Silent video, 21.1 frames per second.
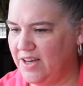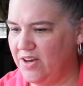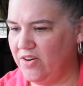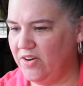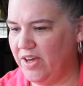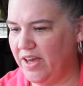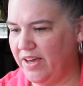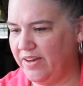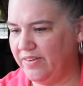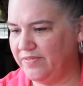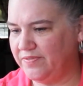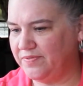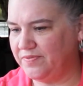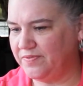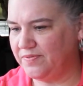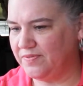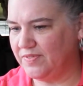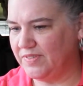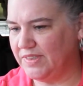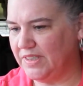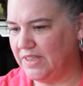Okay.
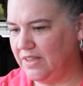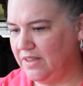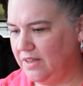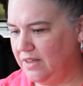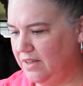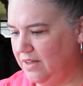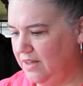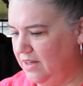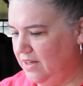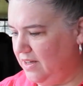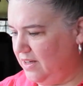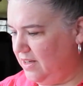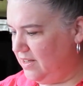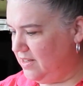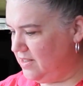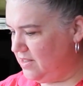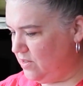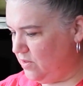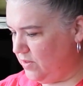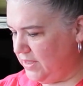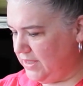
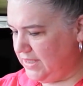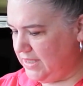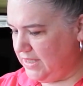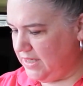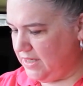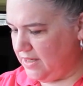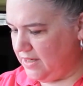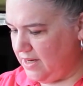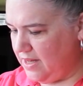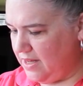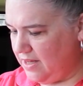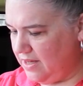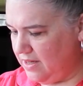So I did